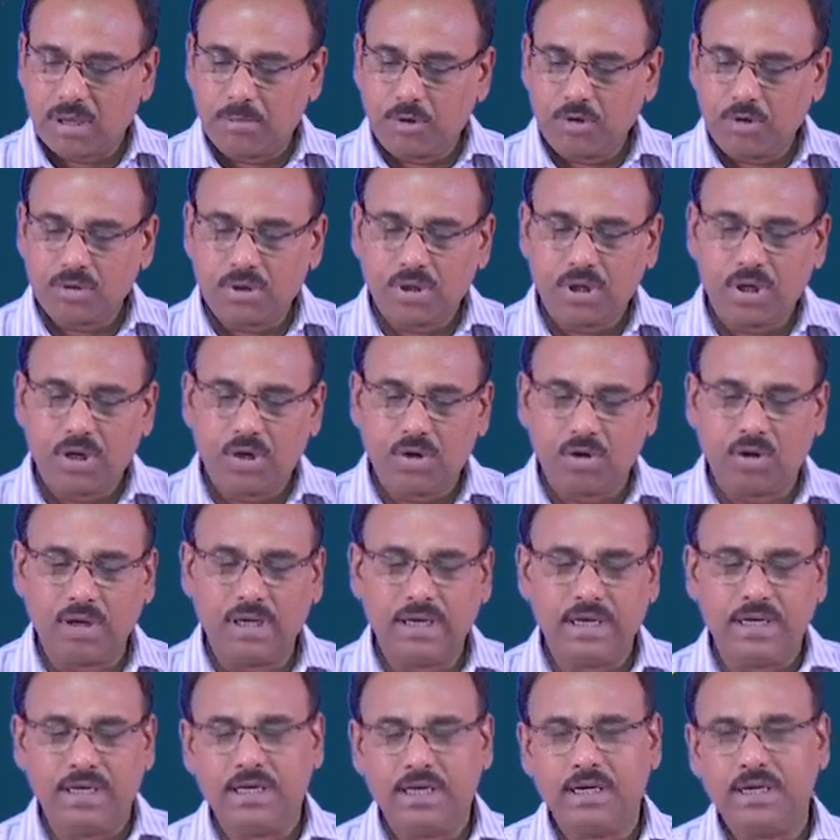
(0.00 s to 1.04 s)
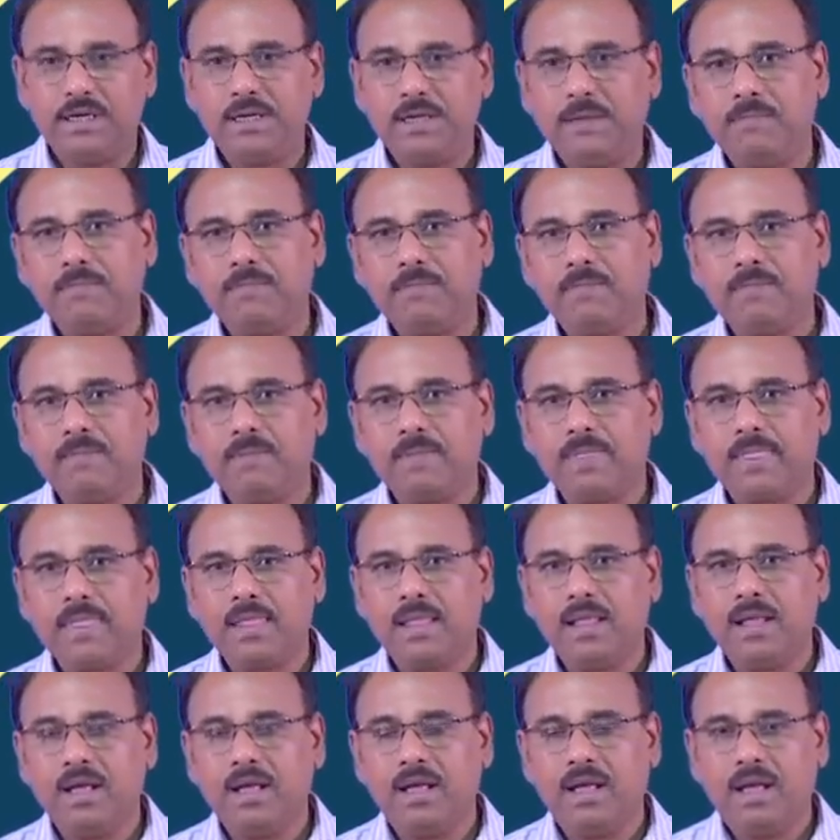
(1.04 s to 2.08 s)
about nonlinearity.
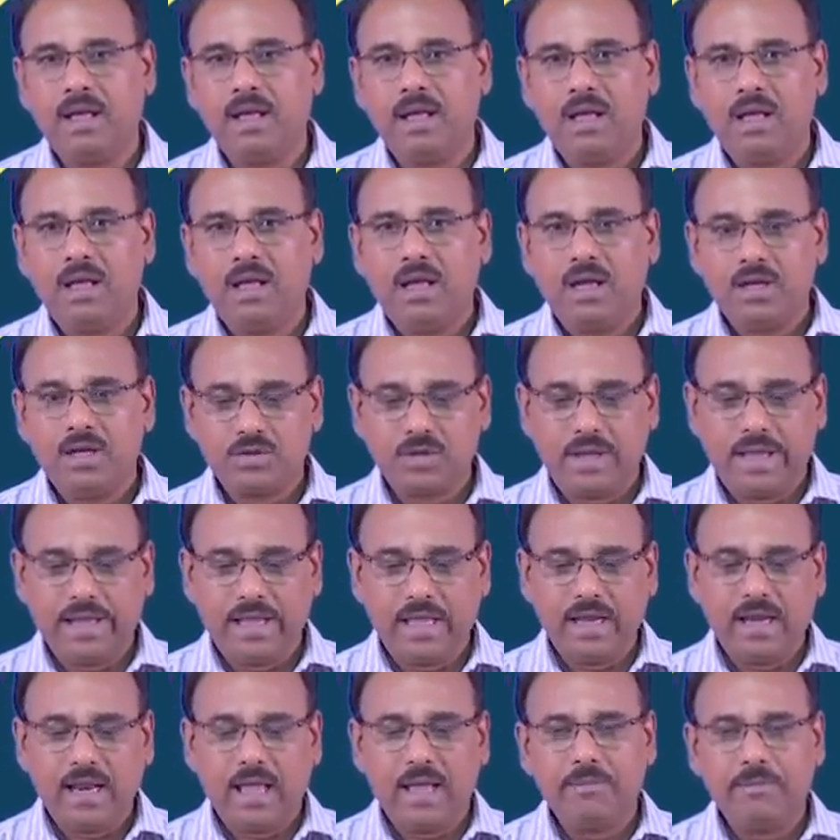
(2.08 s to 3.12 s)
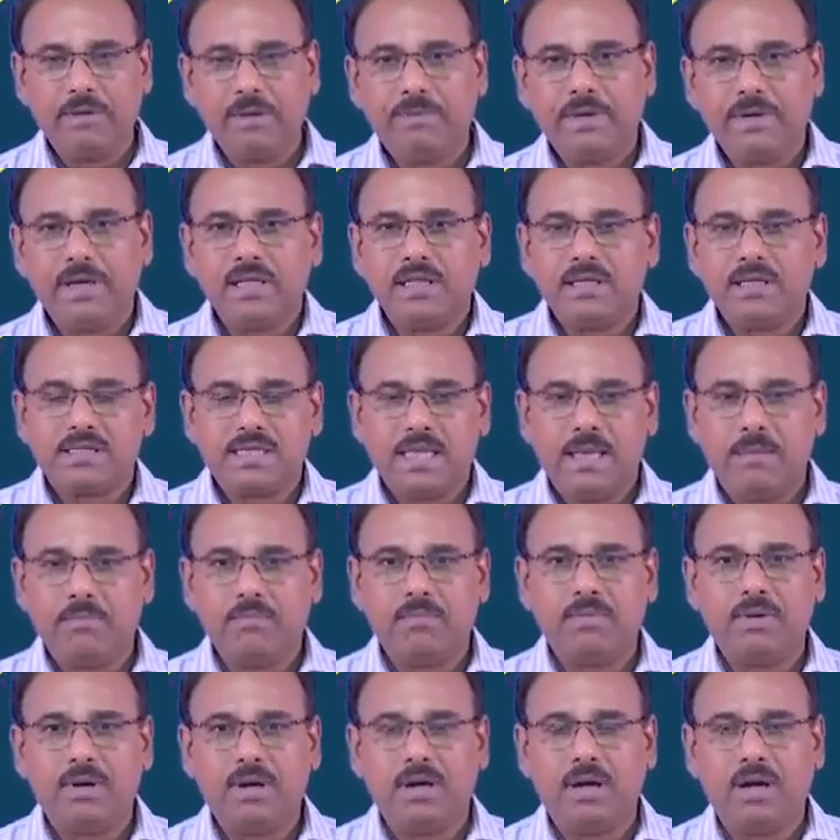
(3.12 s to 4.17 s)
So, again I am repeating the same